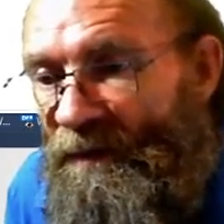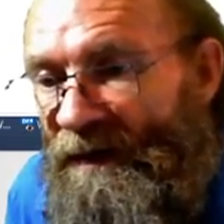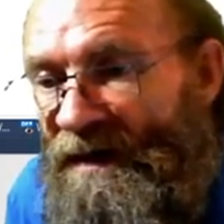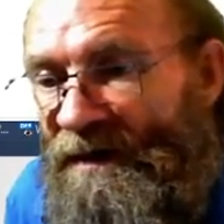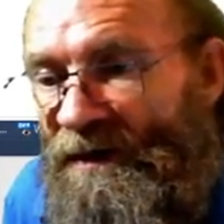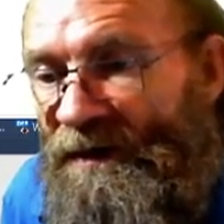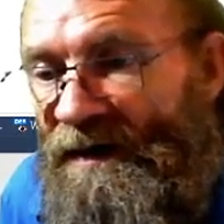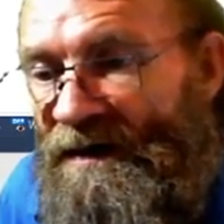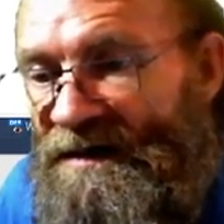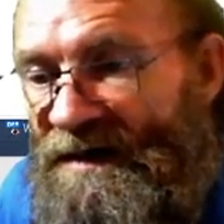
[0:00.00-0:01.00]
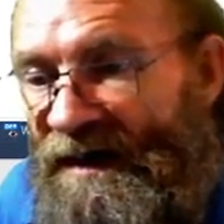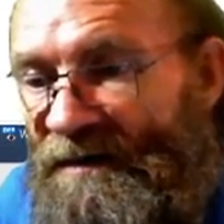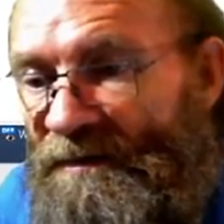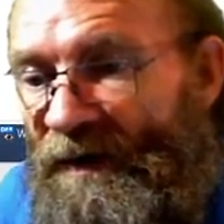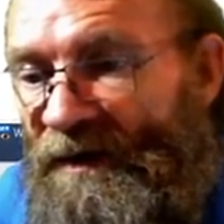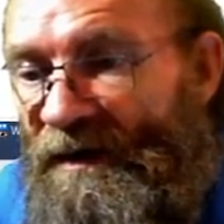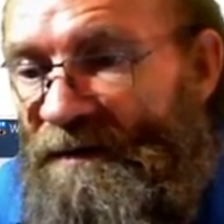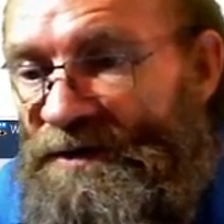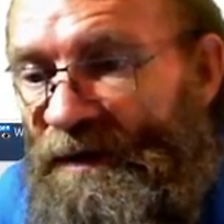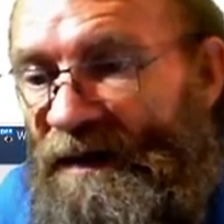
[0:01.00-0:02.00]
including the second
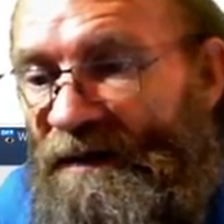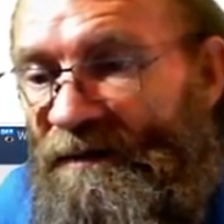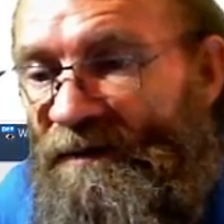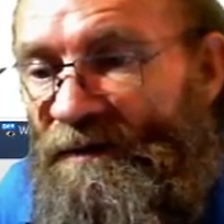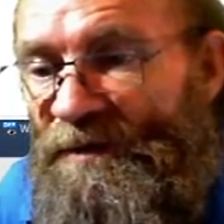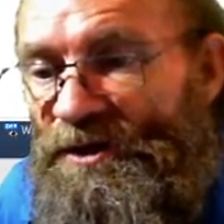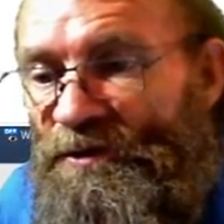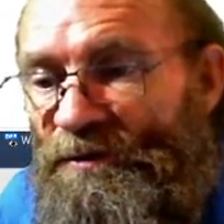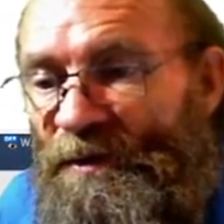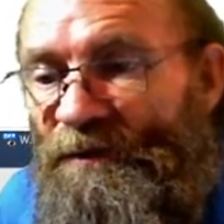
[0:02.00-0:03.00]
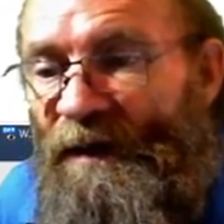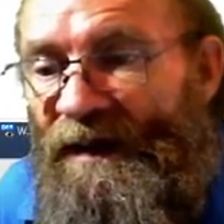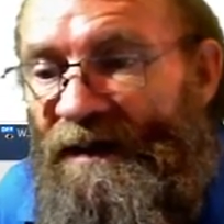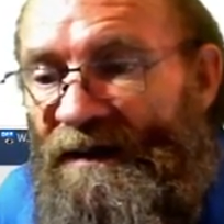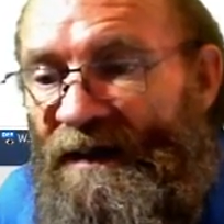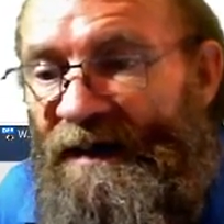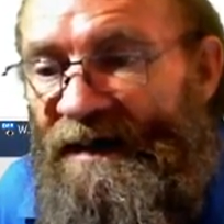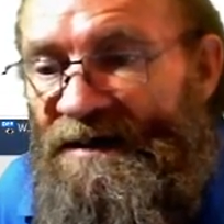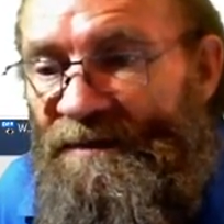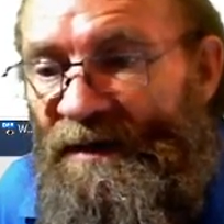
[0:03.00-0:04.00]
program as well, which you will find in that
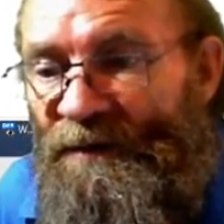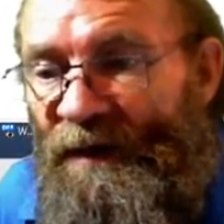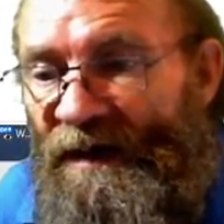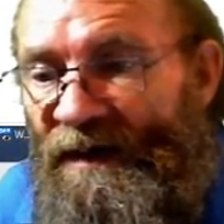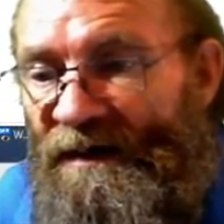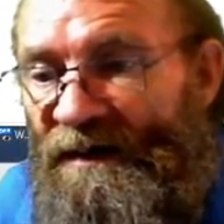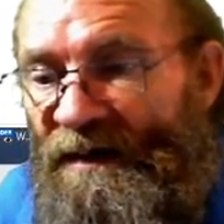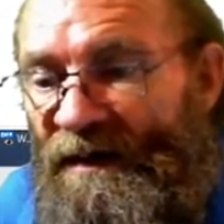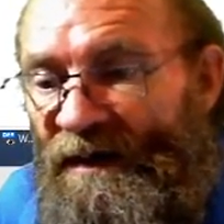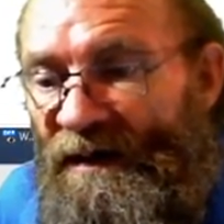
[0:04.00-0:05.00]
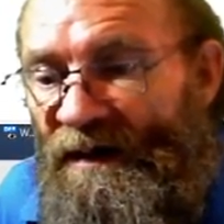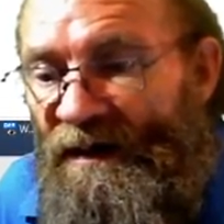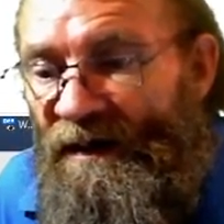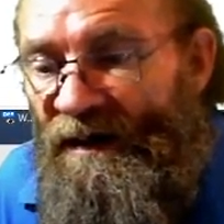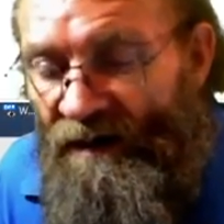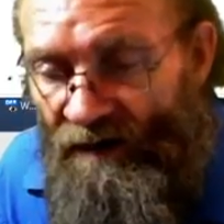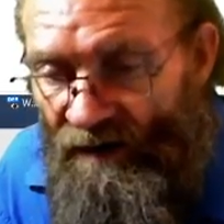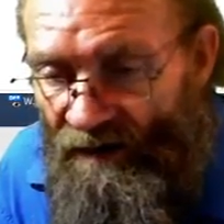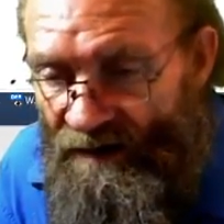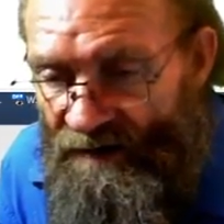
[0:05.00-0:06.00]
XML file.
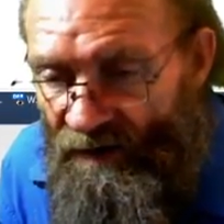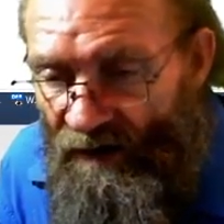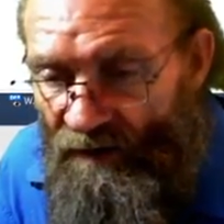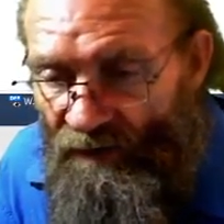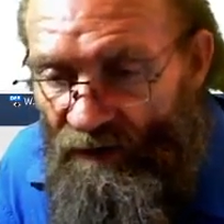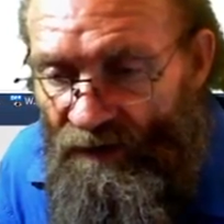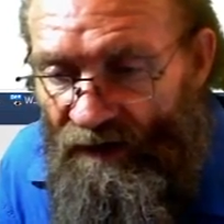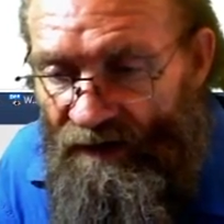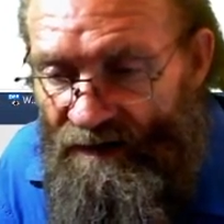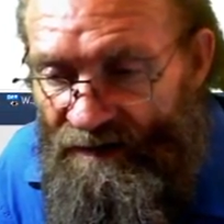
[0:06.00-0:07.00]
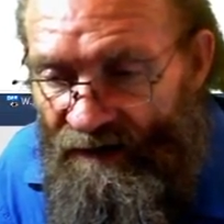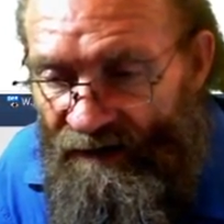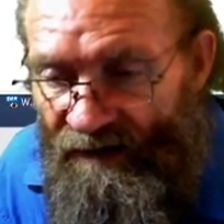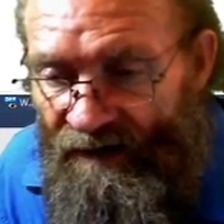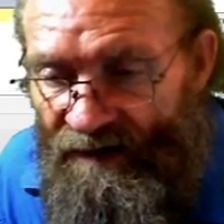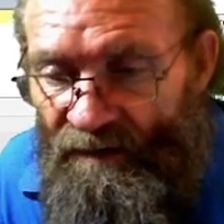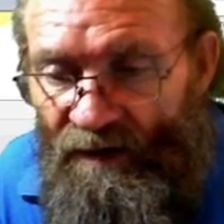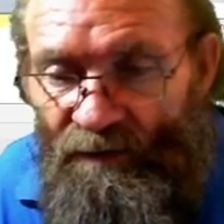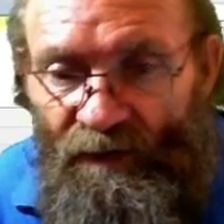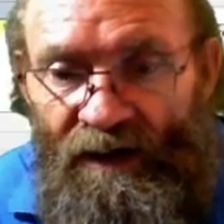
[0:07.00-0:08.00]
And let's go and have a look inside that
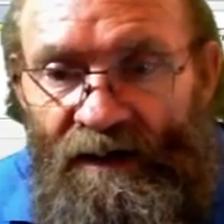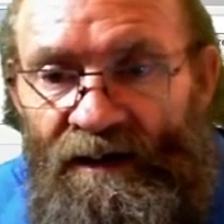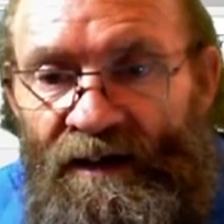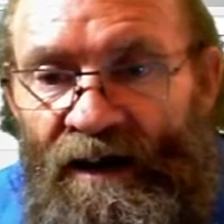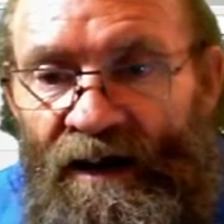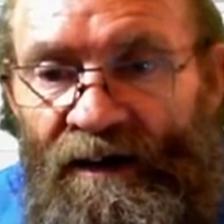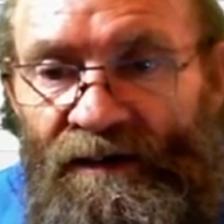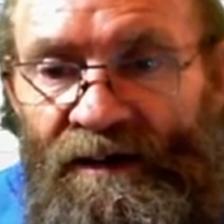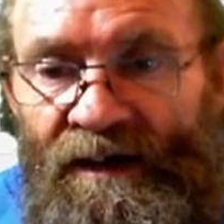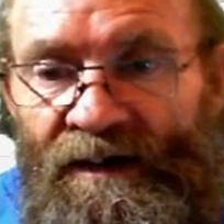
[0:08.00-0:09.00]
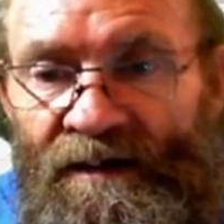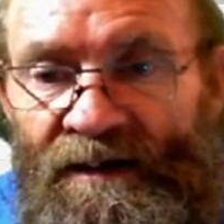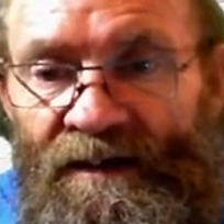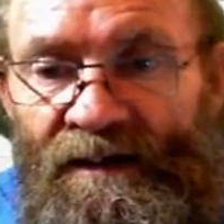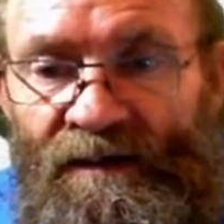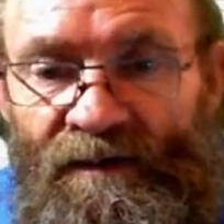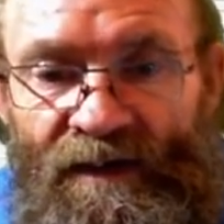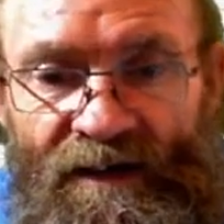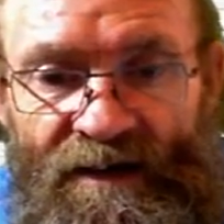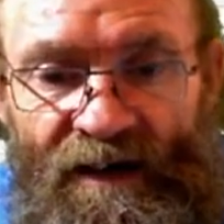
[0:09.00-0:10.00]
XML file, how the data
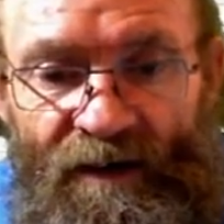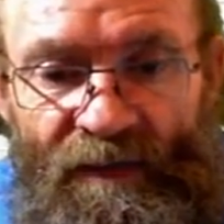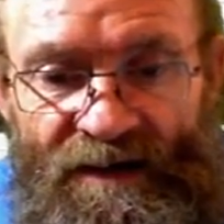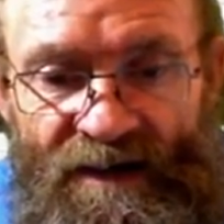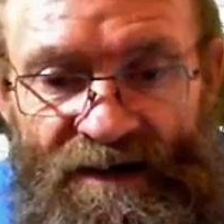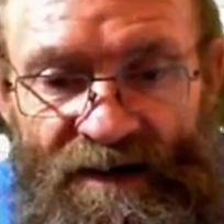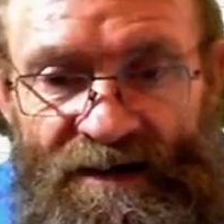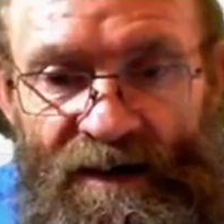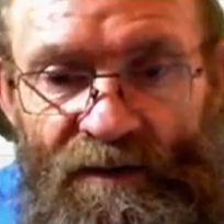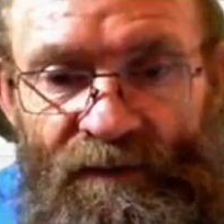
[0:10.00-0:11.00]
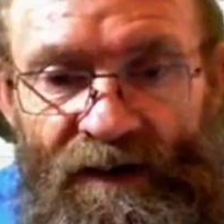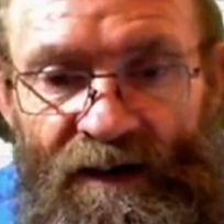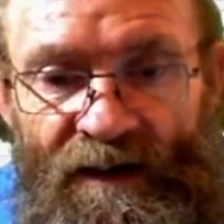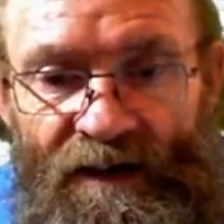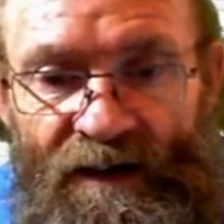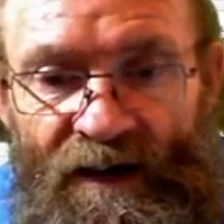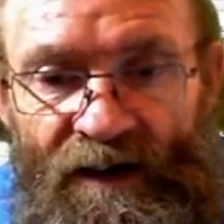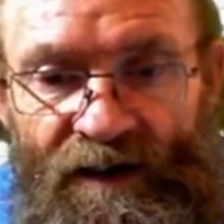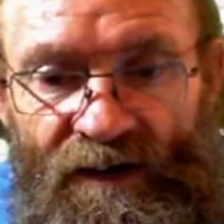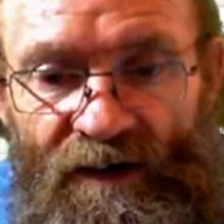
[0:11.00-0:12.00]
represents itself in
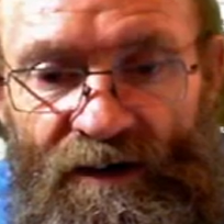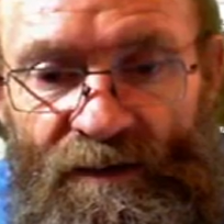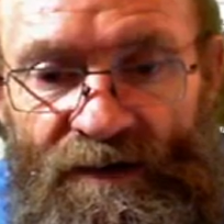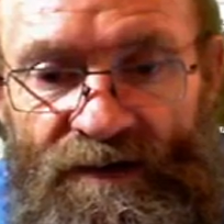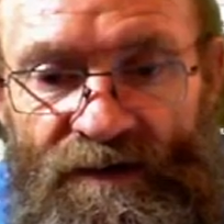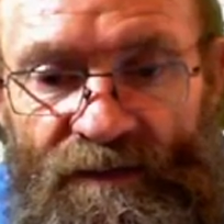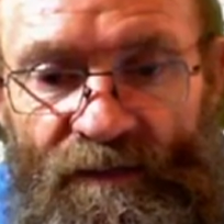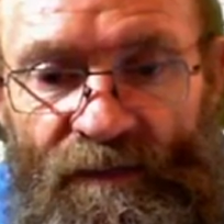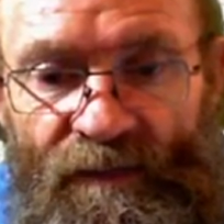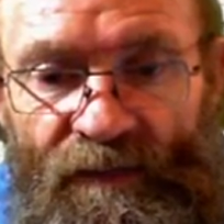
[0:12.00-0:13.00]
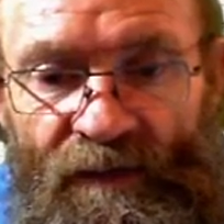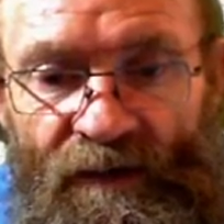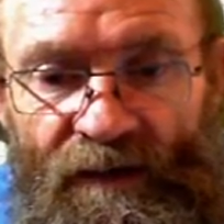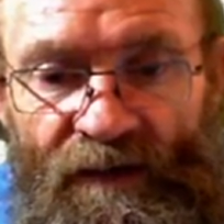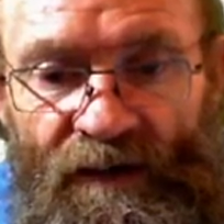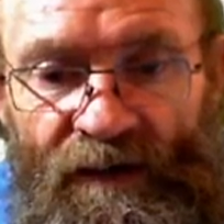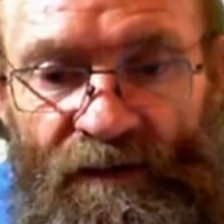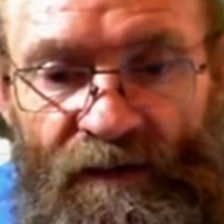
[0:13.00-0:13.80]
the globals. Okay.